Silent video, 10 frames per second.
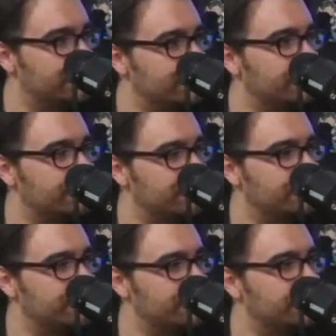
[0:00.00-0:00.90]

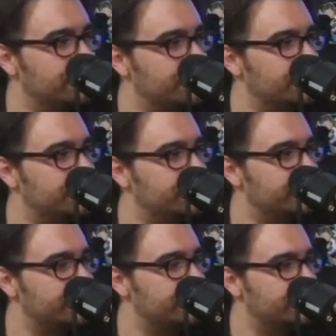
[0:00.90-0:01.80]

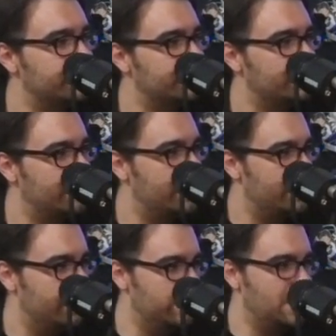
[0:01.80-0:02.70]

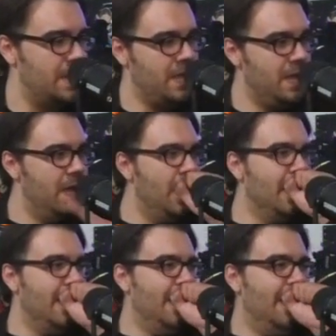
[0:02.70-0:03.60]

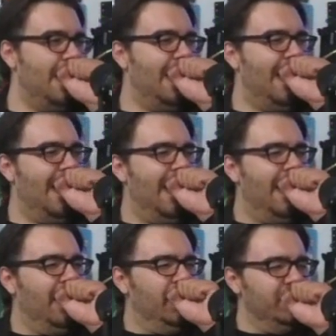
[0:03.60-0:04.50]

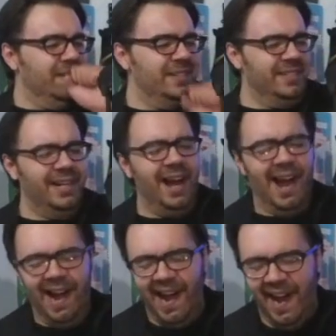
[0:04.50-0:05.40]

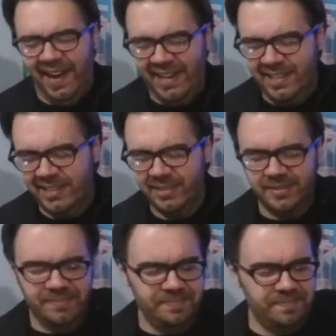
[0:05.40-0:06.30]

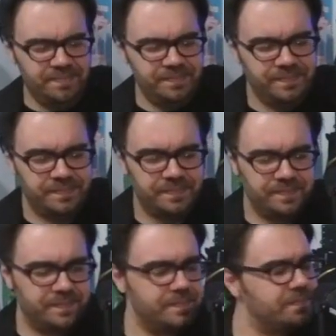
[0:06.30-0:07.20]

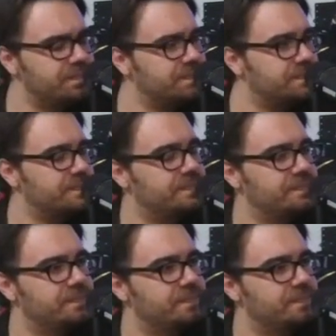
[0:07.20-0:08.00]
No words are spoken by the person on screen.